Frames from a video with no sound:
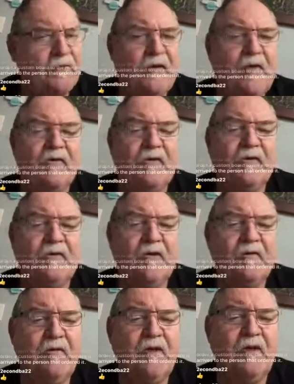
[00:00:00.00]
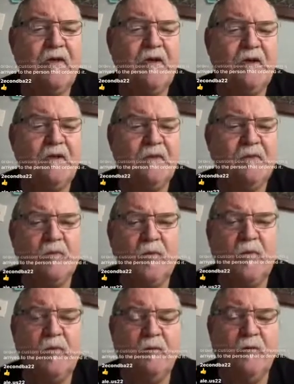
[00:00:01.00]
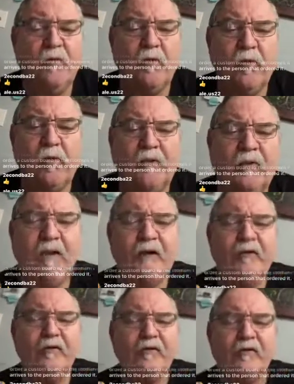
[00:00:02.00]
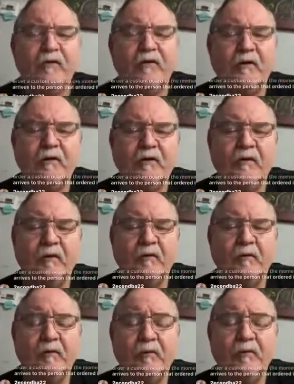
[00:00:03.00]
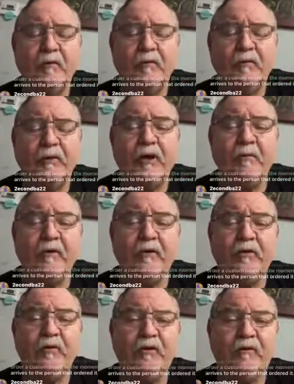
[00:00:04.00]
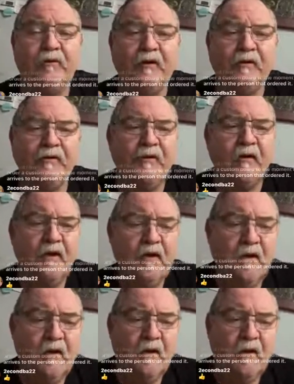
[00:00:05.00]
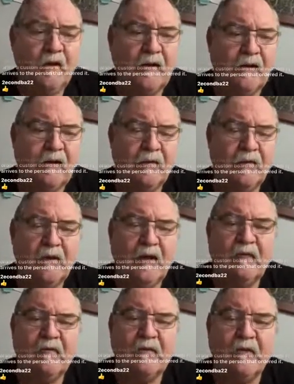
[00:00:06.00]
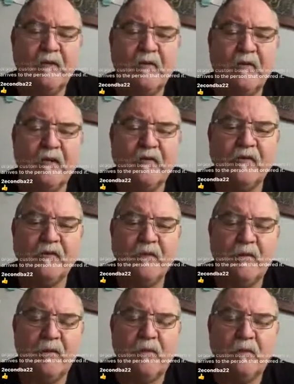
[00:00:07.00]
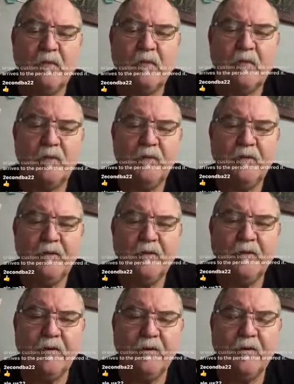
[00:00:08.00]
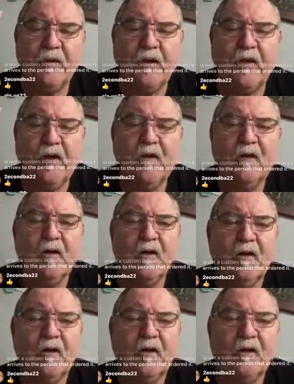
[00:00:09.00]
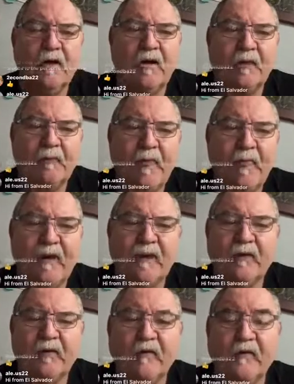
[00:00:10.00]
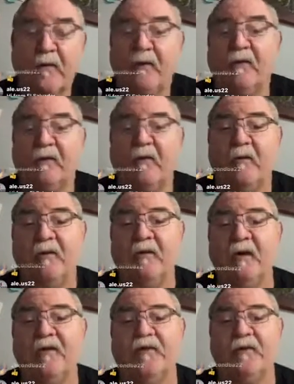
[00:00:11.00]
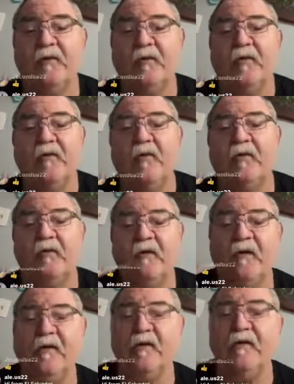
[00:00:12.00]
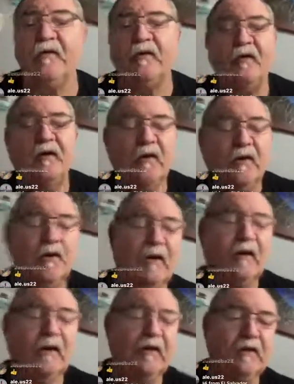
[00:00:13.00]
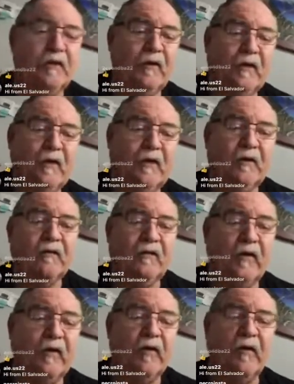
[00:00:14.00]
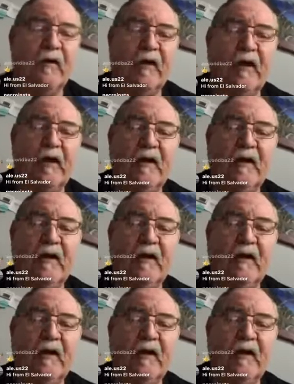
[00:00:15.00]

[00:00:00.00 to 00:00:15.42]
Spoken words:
And Mark Richards started riding him around 77, I think, and won 4 world titles, predominantly twin fins. And then with the advent of the thruster, the whole world turned to 3. And there was some experimentation with 4 fins